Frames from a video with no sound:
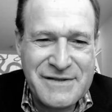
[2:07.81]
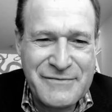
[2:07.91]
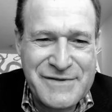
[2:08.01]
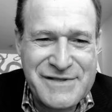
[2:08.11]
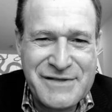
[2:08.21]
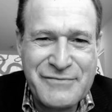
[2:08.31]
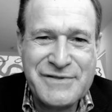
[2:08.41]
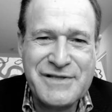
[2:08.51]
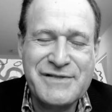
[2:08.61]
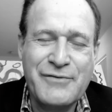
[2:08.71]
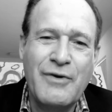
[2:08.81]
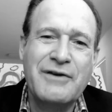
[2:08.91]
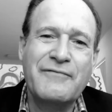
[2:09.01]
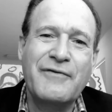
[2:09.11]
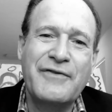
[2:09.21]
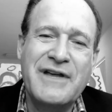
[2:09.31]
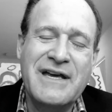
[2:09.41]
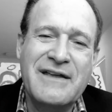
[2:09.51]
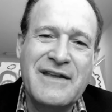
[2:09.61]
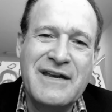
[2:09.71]
It was just a wonderful
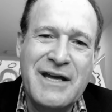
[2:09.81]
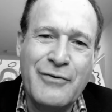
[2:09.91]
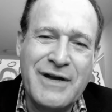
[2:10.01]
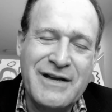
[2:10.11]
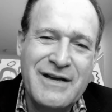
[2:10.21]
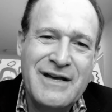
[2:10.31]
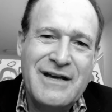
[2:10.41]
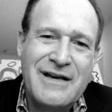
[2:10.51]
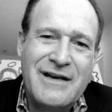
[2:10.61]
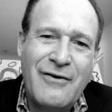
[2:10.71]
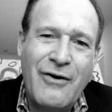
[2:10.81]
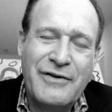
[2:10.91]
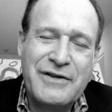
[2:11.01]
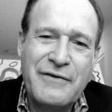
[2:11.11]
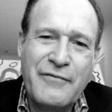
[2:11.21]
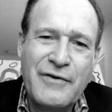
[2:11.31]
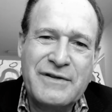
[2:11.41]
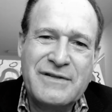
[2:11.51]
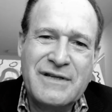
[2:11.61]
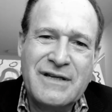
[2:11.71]
thing, and then hearing all the
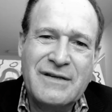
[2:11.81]
different